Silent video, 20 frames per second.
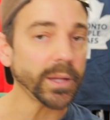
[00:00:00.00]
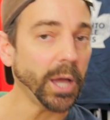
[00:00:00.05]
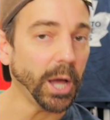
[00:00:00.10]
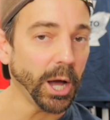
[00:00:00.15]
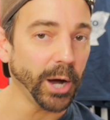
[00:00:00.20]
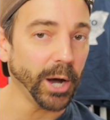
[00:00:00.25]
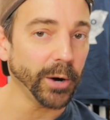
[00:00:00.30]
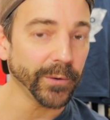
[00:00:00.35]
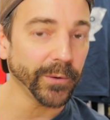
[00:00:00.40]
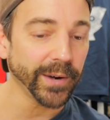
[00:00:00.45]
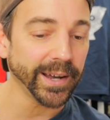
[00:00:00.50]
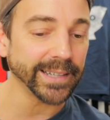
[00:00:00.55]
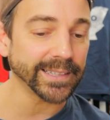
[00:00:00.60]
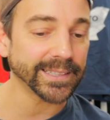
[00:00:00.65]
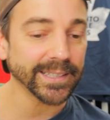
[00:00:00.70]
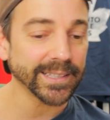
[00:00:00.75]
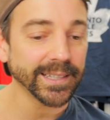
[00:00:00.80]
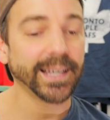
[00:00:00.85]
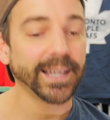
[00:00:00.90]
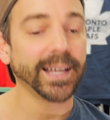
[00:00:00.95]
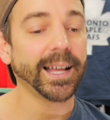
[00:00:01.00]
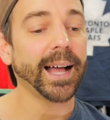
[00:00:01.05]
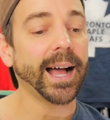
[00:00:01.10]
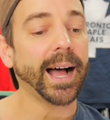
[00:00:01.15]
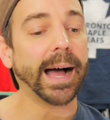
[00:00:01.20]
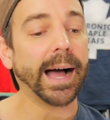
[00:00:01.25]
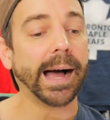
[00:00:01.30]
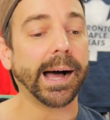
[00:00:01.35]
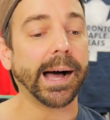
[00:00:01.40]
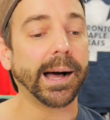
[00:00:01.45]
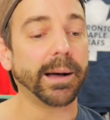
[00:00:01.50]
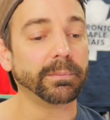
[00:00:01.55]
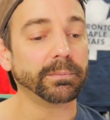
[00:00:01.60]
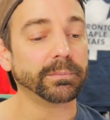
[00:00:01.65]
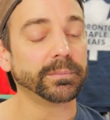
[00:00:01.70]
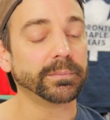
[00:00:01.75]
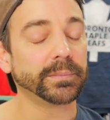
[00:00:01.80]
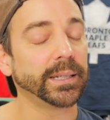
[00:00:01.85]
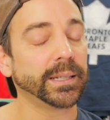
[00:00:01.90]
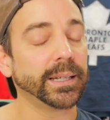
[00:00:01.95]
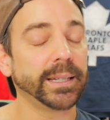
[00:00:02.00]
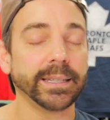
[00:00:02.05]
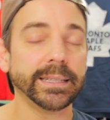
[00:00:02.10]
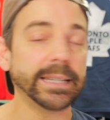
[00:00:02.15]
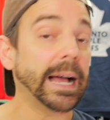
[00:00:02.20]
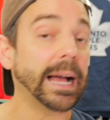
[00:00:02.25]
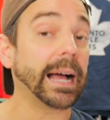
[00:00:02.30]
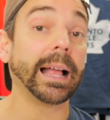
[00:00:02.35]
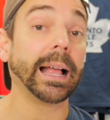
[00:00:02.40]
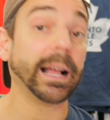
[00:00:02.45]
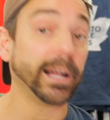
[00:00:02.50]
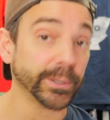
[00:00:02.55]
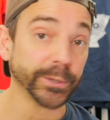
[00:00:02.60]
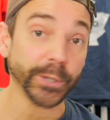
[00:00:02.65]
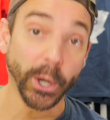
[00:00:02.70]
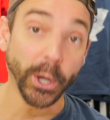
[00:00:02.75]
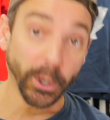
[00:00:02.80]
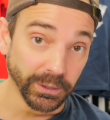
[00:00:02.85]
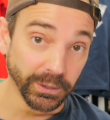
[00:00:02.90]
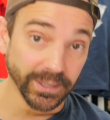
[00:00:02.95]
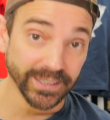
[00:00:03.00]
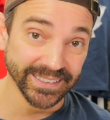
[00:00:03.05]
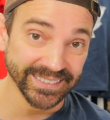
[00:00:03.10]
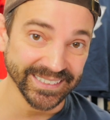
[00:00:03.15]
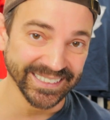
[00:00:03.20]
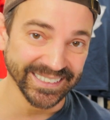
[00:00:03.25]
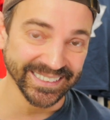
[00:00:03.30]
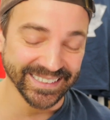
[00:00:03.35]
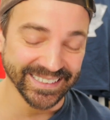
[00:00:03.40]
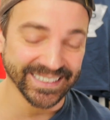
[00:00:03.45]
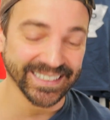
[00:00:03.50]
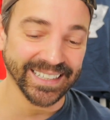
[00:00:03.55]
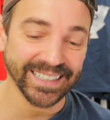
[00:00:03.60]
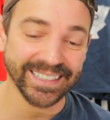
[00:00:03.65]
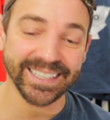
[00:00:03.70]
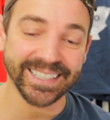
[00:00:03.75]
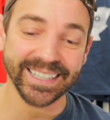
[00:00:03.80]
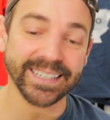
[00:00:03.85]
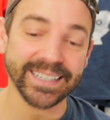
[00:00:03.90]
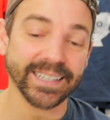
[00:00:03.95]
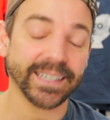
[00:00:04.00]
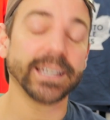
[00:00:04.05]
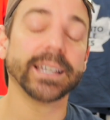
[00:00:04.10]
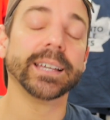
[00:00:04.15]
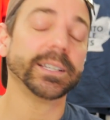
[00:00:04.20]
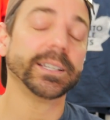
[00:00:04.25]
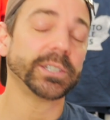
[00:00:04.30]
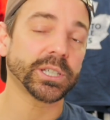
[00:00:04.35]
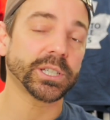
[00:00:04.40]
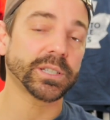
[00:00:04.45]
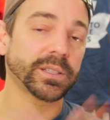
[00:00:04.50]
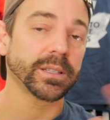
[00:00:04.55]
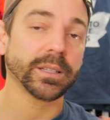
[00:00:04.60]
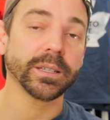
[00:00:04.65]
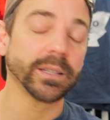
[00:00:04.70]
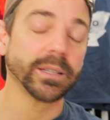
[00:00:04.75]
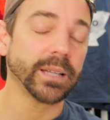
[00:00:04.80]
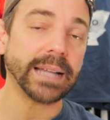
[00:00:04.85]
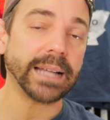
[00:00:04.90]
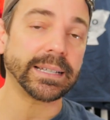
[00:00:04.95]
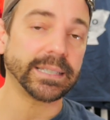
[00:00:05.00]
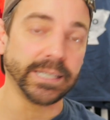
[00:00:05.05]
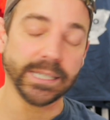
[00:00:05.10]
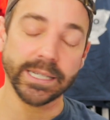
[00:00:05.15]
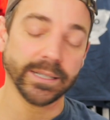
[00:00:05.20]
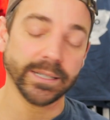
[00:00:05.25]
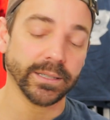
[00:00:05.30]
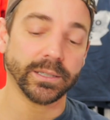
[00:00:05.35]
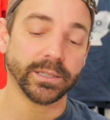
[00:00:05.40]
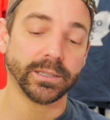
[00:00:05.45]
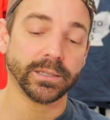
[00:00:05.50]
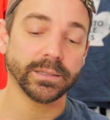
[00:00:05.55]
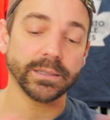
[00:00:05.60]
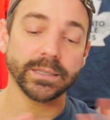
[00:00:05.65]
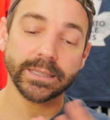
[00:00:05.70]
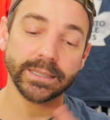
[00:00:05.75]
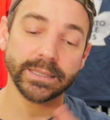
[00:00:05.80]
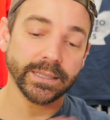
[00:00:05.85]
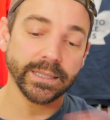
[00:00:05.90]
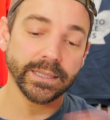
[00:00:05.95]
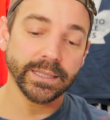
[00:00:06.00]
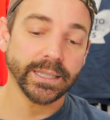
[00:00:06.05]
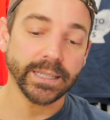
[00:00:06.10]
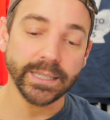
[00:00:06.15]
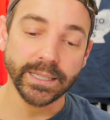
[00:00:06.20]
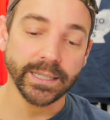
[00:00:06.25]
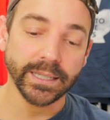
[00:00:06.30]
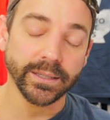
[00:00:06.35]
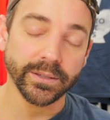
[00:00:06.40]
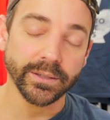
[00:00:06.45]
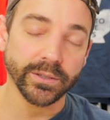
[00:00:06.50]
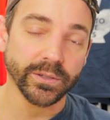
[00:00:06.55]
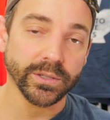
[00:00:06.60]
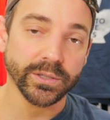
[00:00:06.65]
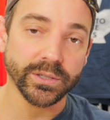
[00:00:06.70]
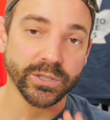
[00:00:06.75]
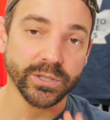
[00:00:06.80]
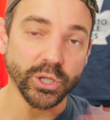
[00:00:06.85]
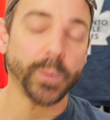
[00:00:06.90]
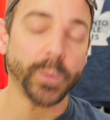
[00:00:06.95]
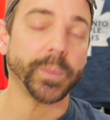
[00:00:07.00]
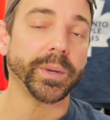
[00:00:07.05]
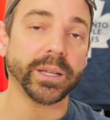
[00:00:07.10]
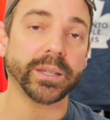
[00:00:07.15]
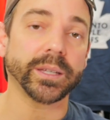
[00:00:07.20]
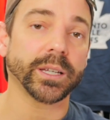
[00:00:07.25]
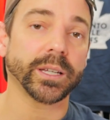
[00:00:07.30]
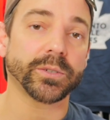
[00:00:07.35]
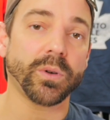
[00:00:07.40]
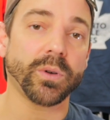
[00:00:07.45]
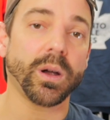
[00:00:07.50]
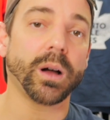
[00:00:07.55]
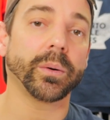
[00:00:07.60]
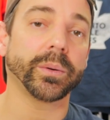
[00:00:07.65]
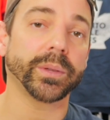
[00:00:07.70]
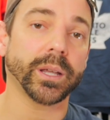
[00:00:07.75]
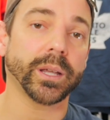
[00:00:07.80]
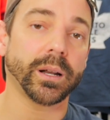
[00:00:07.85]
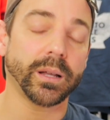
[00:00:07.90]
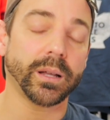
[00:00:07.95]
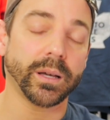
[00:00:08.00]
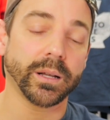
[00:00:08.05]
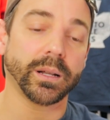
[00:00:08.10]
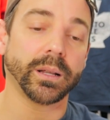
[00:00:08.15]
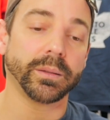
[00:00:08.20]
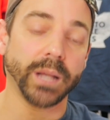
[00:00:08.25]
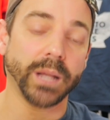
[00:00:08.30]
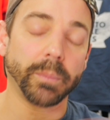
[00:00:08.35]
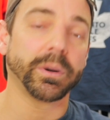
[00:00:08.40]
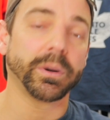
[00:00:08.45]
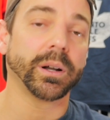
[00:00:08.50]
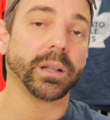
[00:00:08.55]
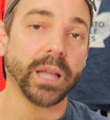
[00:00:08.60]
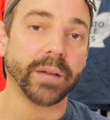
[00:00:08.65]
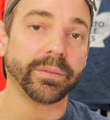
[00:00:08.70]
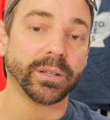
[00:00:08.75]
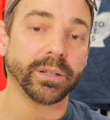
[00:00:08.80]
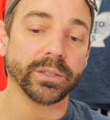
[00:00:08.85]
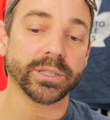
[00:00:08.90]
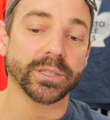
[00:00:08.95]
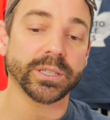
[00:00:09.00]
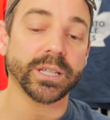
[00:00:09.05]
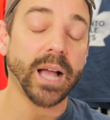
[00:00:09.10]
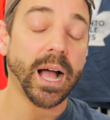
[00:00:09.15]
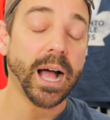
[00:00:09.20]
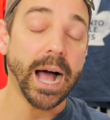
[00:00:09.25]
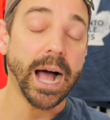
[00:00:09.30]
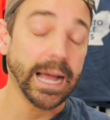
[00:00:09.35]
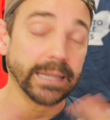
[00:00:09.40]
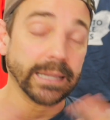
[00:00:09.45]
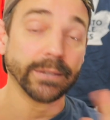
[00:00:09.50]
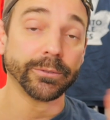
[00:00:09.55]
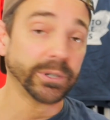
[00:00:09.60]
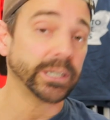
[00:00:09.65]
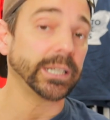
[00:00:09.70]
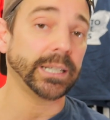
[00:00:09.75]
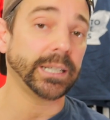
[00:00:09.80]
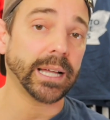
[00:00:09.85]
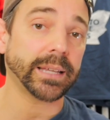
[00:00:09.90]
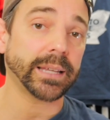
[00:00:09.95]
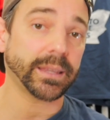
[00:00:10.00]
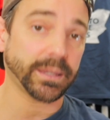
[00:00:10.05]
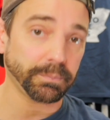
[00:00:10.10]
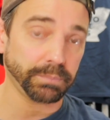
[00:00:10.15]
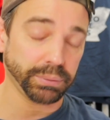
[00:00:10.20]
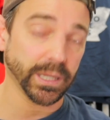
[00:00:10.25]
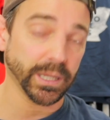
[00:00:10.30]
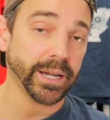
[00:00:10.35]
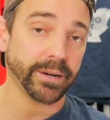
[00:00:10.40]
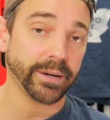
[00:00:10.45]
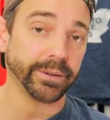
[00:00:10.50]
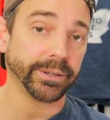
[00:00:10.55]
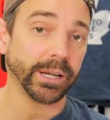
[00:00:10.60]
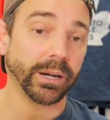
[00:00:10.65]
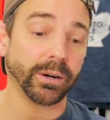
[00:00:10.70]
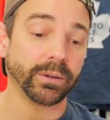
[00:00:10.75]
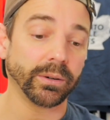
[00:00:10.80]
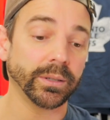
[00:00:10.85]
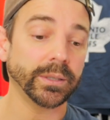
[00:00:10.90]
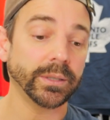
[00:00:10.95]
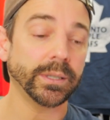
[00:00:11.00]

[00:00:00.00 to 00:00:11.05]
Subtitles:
All right. Yeah, hell no. I think just that deal, there's so many things wrong with it on a number of levels. I really like the player, though.